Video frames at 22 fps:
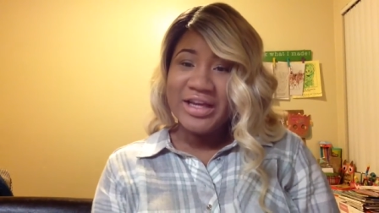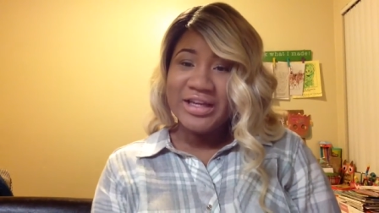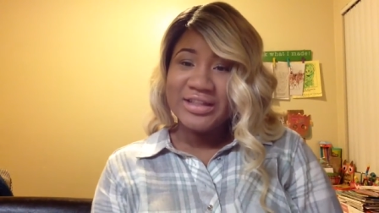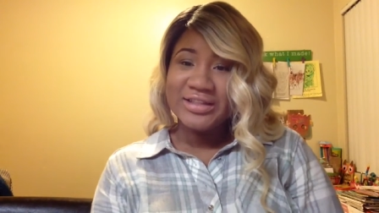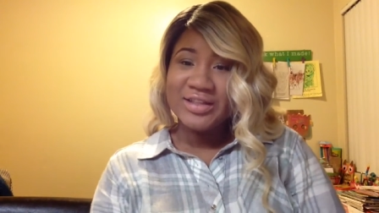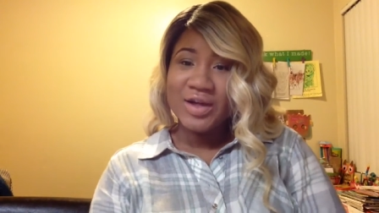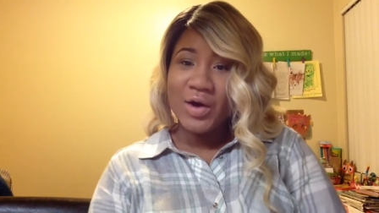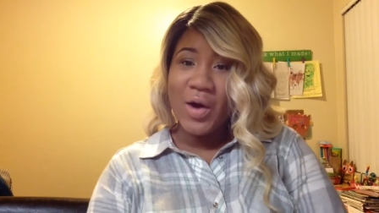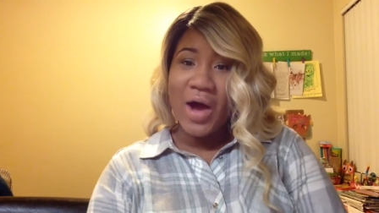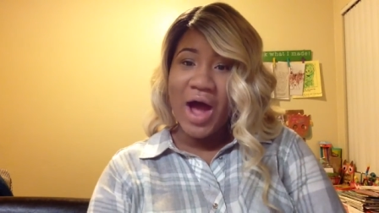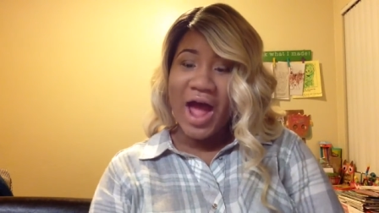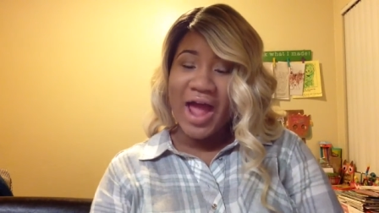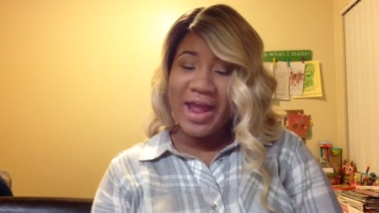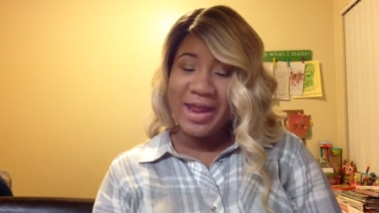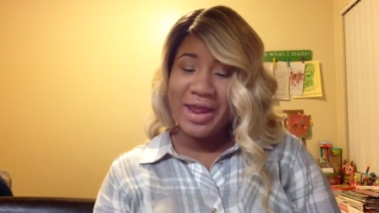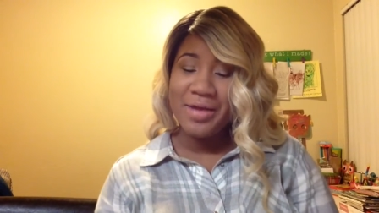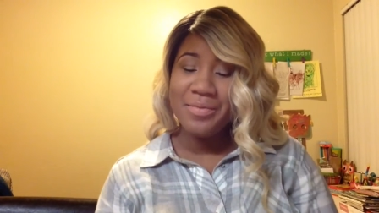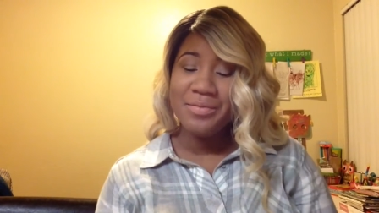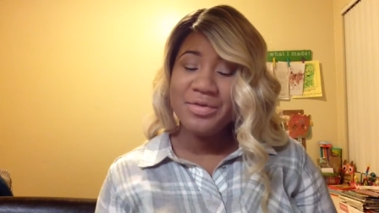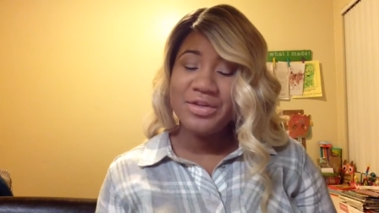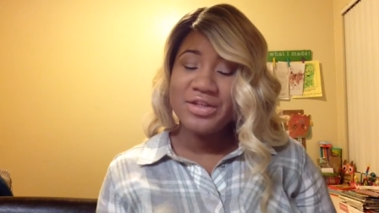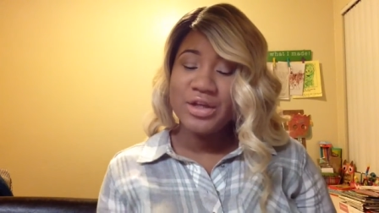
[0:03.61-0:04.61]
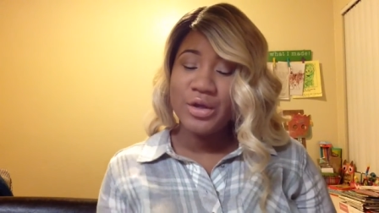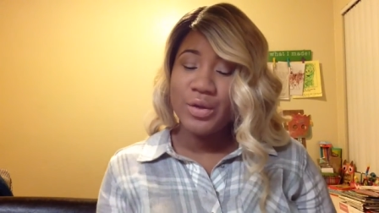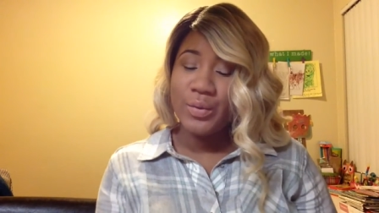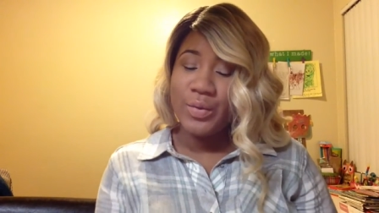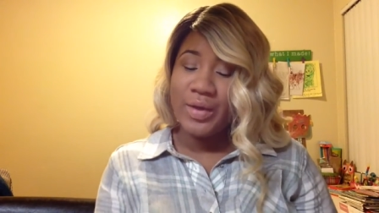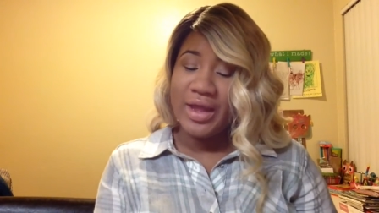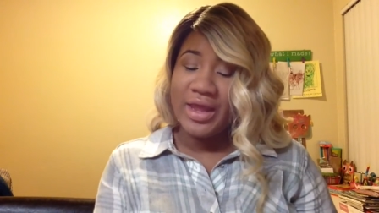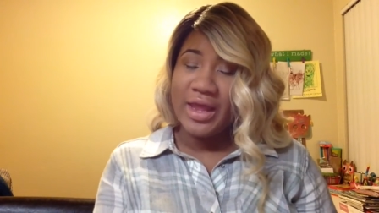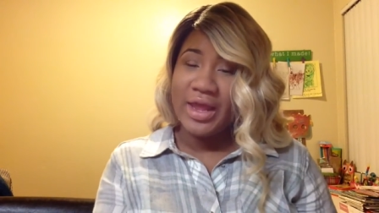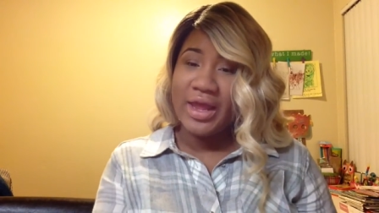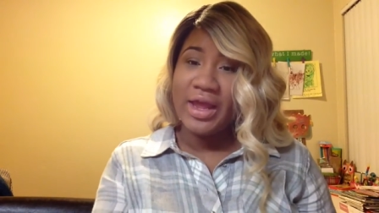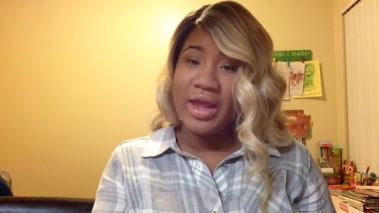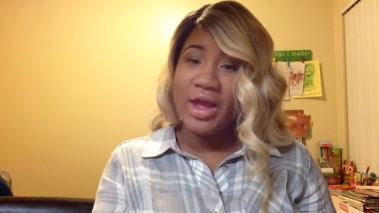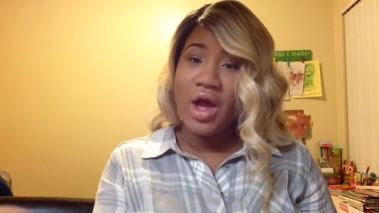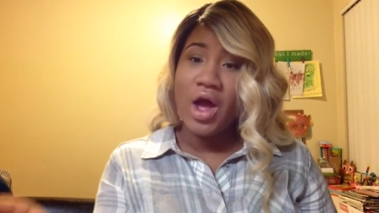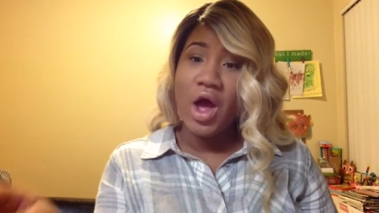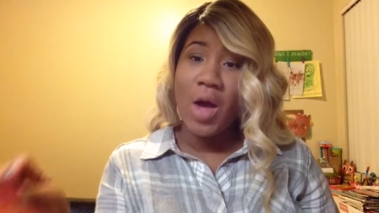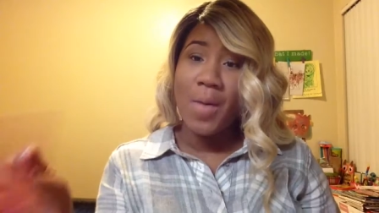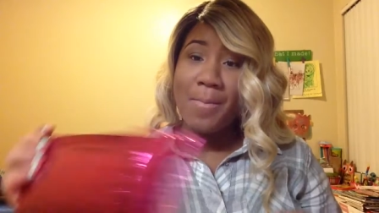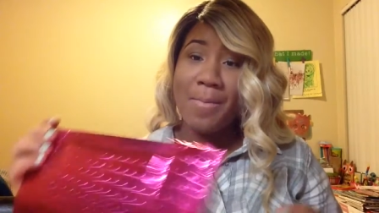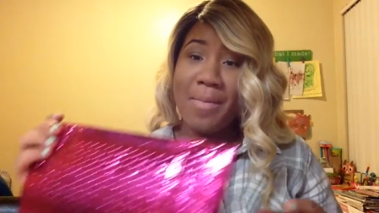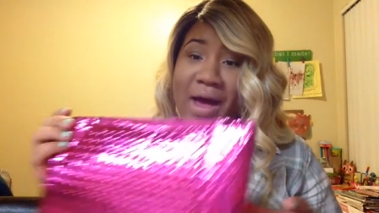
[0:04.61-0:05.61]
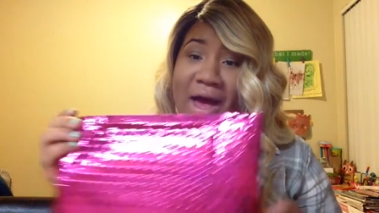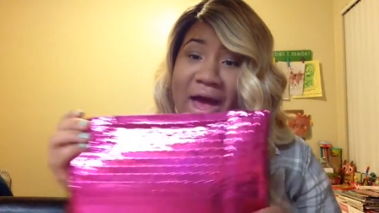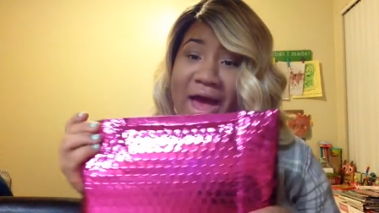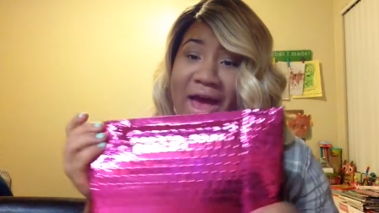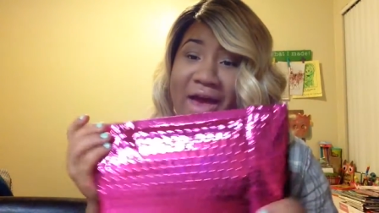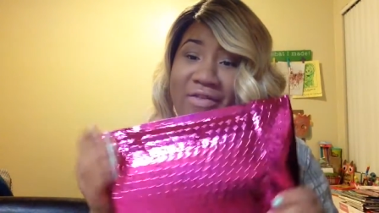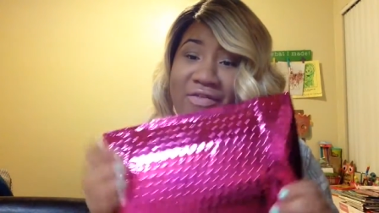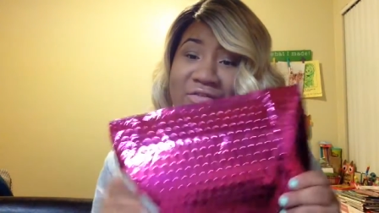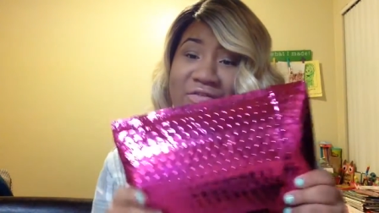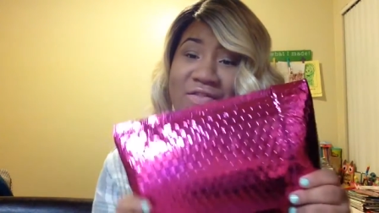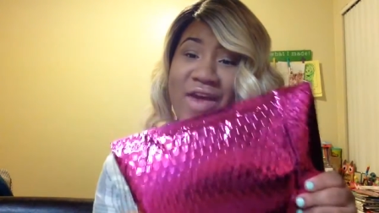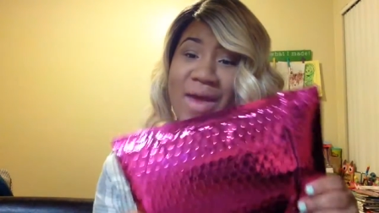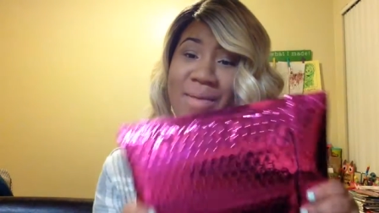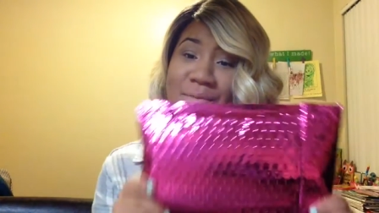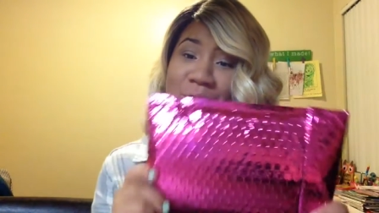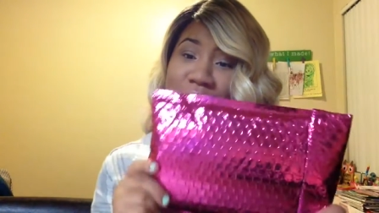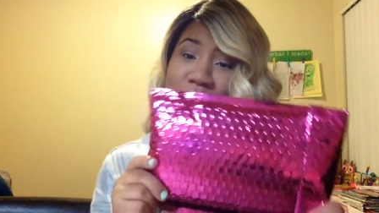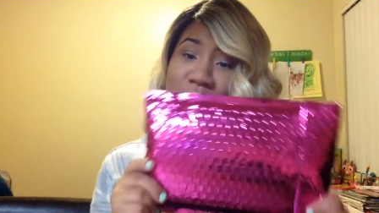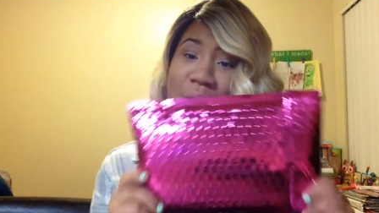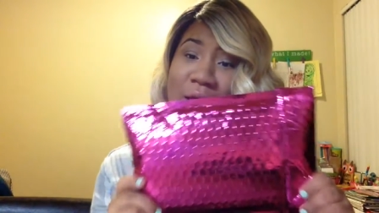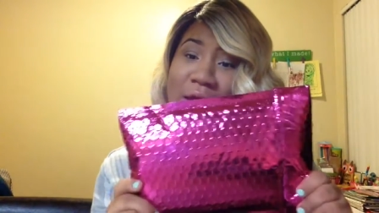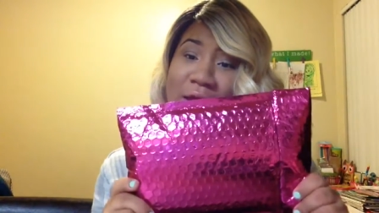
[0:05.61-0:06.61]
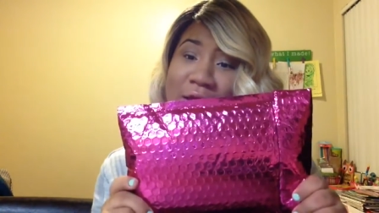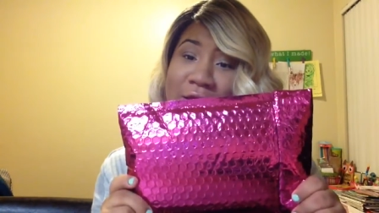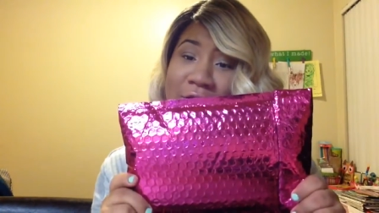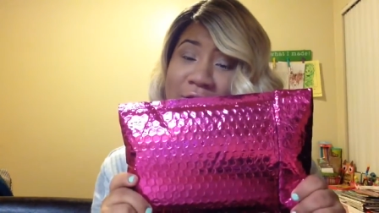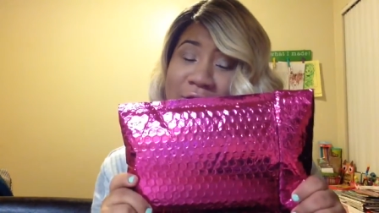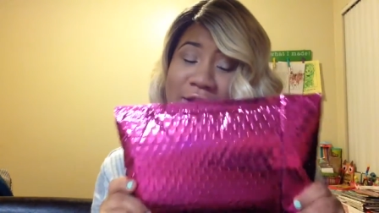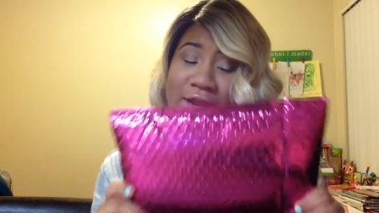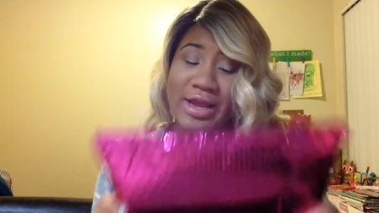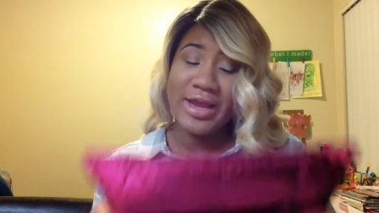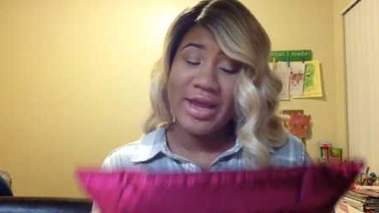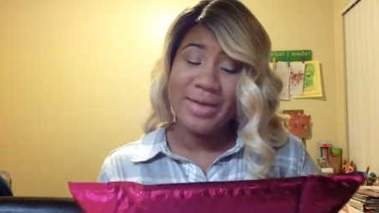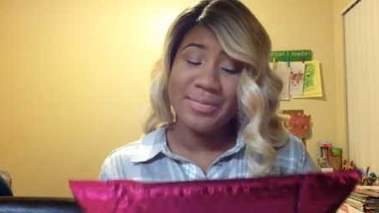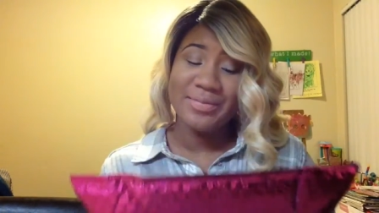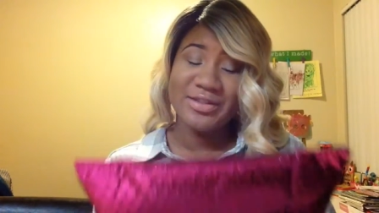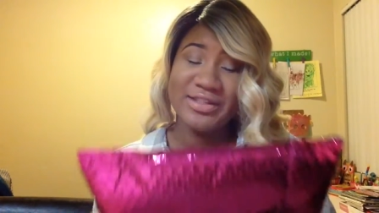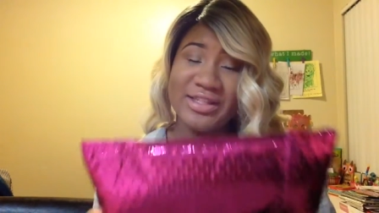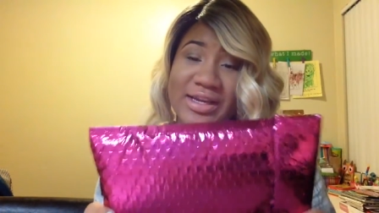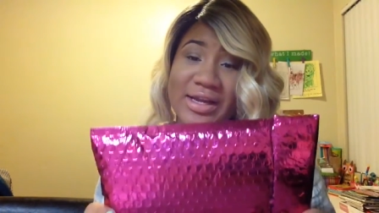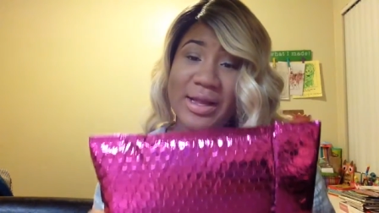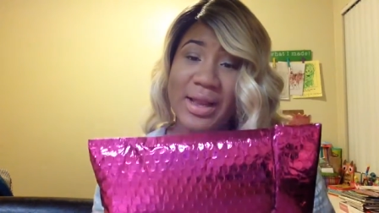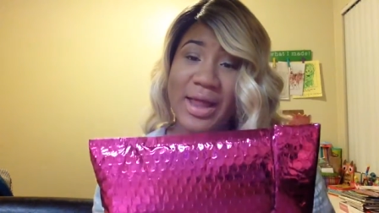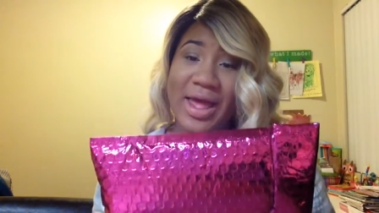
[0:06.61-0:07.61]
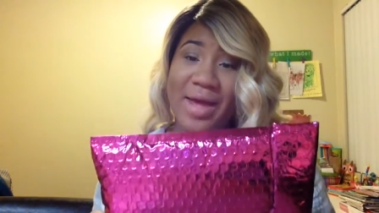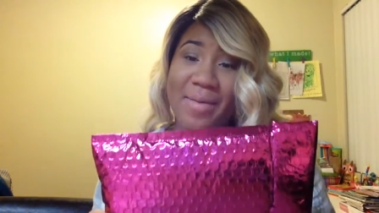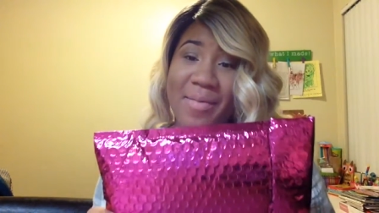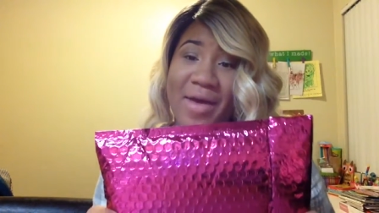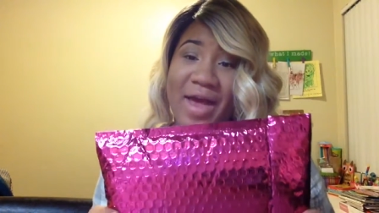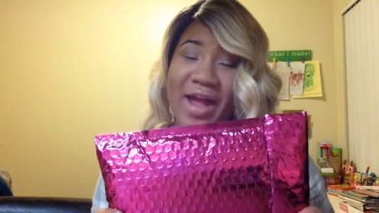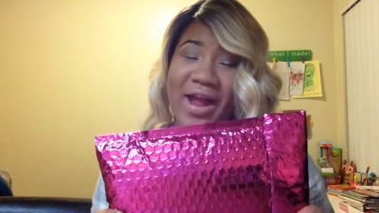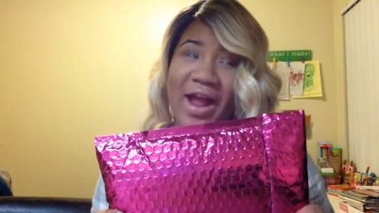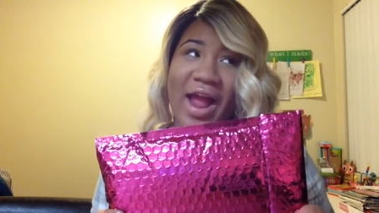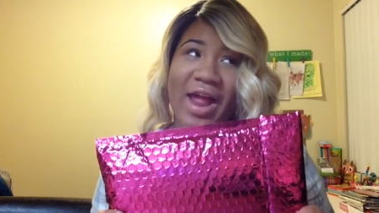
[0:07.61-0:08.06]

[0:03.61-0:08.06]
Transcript: So I am doing my February Ipsy Glam Bag.